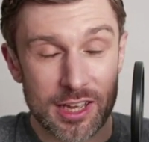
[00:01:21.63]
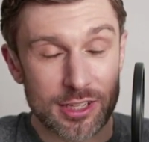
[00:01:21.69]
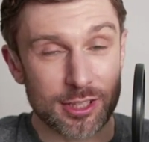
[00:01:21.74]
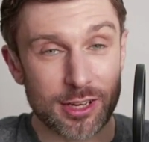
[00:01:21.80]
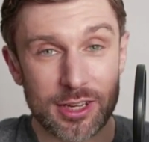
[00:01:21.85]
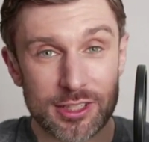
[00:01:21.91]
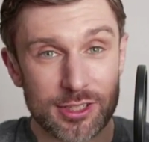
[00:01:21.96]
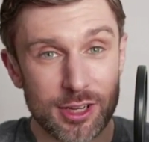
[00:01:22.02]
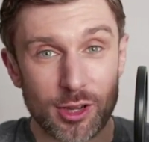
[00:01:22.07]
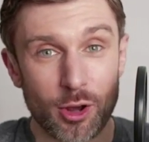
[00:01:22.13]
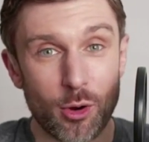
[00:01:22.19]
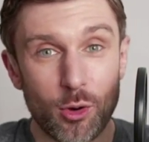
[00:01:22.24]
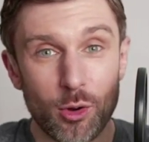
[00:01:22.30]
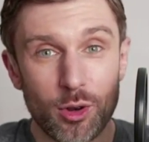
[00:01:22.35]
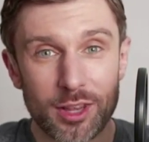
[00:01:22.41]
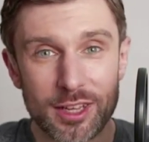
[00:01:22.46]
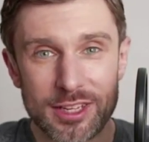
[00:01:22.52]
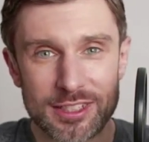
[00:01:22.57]
So he's doing
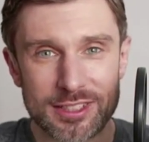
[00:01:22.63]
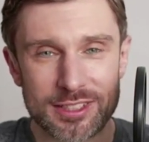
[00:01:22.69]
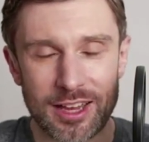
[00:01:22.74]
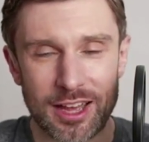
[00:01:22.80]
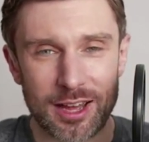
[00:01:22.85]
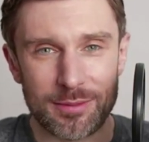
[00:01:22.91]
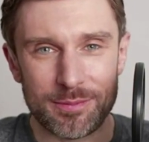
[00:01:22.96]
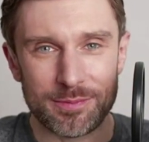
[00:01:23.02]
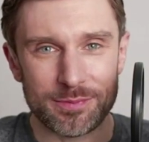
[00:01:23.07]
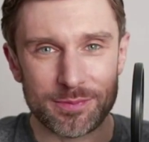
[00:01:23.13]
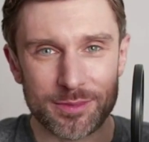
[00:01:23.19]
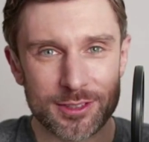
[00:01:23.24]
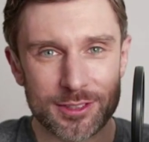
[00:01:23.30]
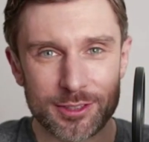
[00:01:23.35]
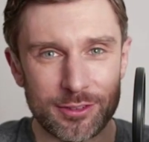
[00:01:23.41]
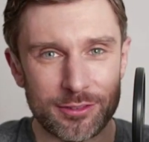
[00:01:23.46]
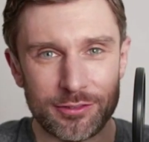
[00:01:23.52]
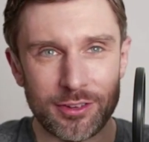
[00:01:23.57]
all these um,
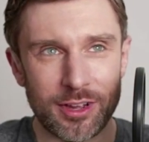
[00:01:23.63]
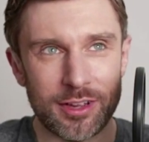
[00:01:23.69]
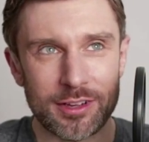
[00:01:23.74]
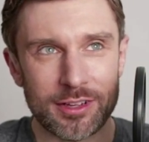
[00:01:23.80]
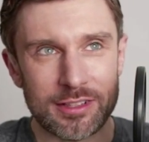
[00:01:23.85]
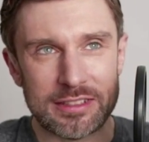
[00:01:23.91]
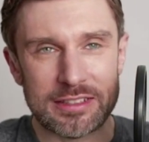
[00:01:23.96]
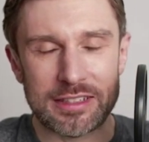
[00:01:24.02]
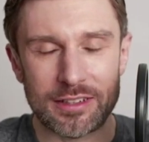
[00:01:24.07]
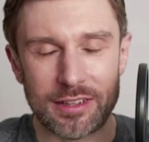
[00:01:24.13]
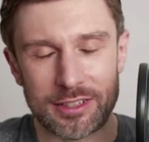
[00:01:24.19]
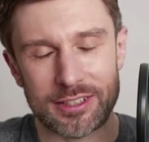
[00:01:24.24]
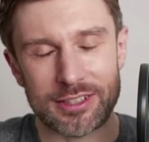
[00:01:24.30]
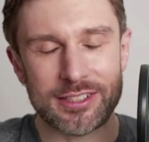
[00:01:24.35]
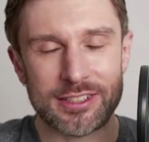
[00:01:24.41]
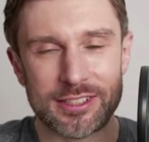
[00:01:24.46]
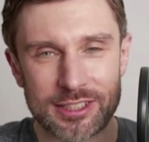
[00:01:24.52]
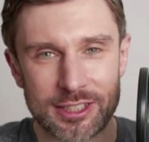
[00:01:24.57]
sort of
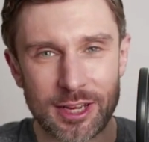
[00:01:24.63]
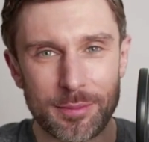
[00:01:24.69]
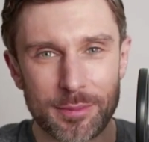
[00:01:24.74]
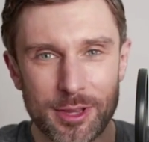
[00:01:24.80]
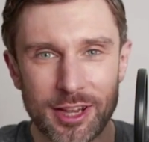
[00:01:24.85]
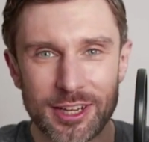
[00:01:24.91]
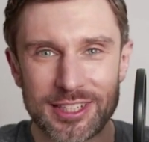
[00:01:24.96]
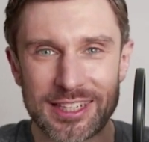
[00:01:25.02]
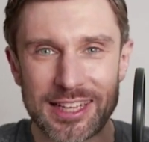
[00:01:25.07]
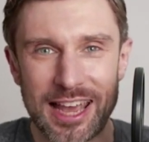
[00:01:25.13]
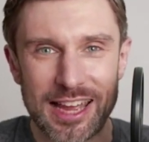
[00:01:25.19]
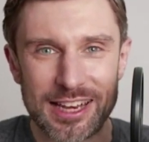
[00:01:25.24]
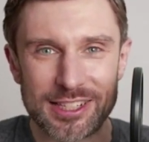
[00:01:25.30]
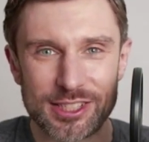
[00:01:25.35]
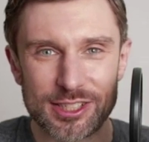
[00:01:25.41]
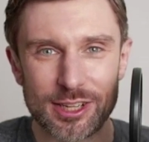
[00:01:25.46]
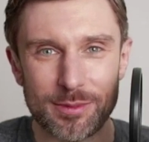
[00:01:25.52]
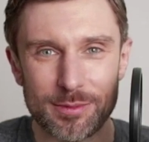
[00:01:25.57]
some cutting
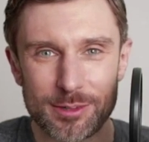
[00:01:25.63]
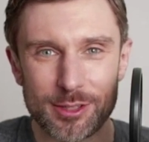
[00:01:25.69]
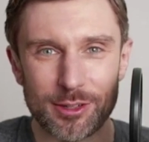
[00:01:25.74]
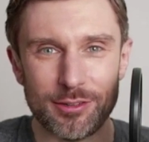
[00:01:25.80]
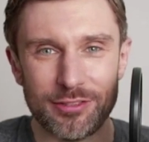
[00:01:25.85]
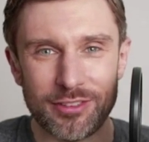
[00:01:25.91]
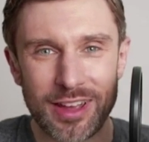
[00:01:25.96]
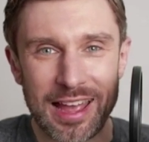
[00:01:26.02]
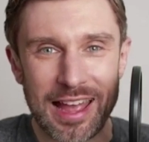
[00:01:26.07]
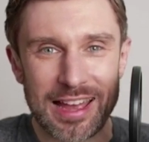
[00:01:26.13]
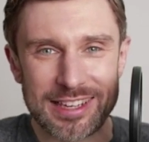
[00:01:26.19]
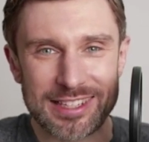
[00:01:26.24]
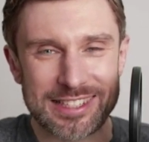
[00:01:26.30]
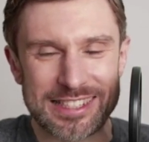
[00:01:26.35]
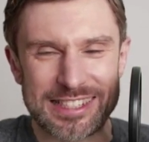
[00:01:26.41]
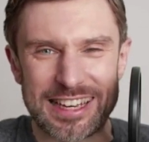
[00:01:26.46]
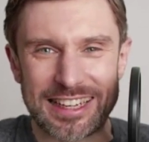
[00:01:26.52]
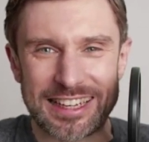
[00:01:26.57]
edge, some sort of
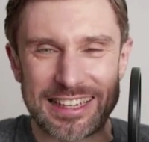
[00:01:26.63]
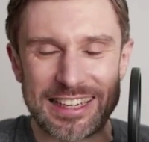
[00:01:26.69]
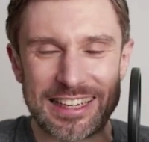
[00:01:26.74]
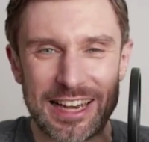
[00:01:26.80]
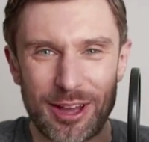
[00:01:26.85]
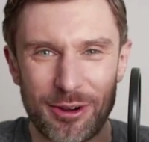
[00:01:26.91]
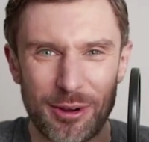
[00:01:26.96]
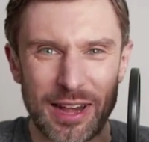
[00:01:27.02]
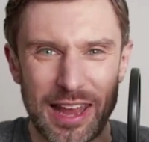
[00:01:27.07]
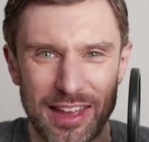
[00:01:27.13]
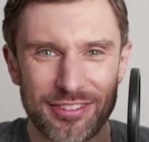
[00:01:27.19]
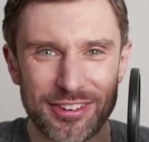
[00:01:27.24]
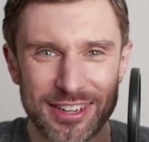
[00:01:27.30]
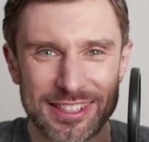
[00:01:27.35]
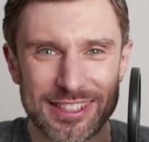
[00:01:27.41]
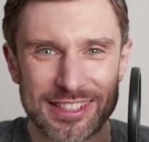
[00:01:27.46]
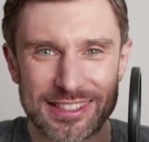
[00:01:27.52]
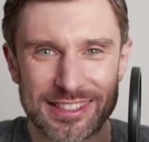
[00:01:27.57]
slightly low on
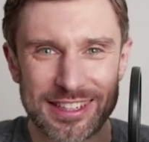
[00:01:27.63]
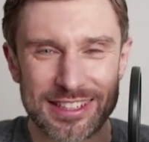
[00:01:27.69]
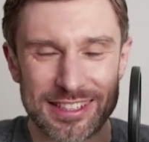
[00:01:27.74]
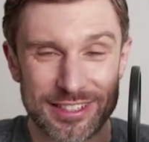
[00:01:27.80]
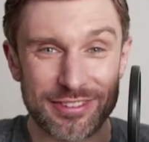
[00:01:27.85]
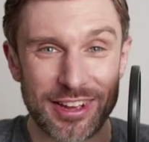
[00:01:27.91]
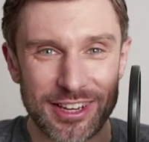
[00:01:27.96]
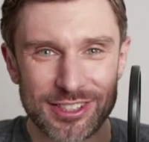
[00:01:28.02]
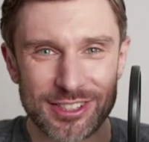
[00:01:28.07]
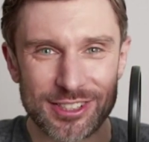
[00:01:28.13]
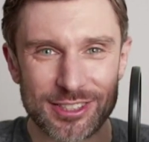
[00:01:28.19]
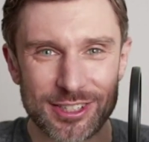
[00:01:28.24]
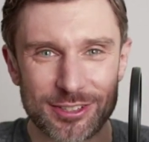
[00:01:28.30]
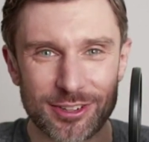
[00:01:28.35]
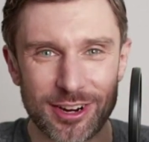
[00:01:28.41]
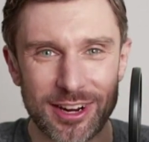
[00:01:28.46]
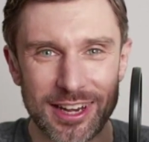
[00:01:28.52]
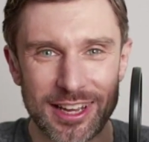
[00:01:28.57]
evidence interventions
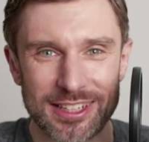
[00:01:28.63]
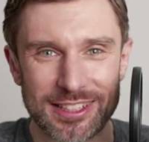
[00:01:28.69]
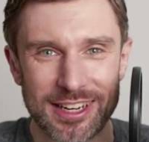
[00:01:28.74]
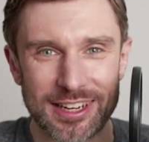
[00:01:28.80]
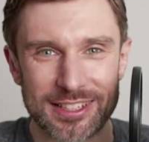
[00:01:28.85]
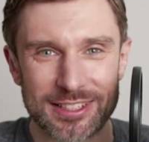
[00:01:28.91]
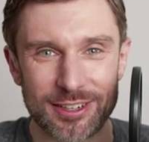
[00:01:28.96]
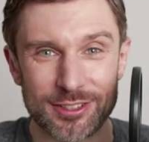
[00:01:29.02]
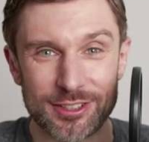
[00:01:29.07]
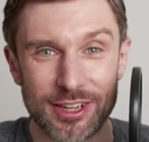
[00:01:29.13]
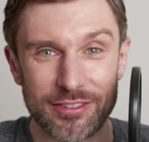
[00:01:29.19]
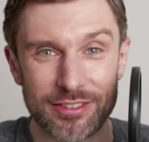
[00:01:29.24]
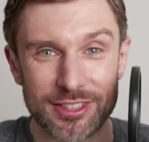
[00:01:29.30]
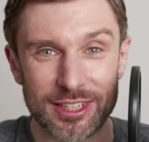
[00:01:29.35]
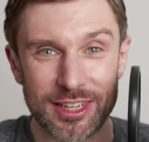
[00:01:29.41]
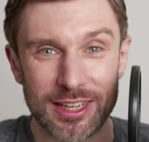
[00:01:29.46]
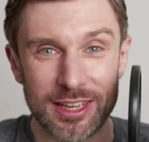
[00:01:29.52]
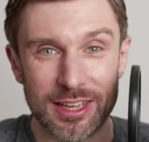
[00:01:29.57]
to try and extend his
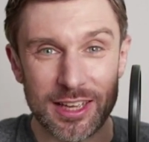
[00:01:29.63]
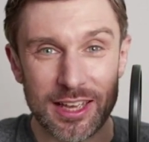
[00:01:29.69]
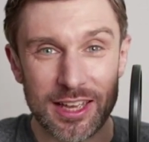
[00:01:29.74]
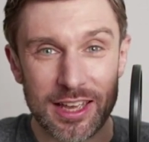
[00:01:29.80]
longevity.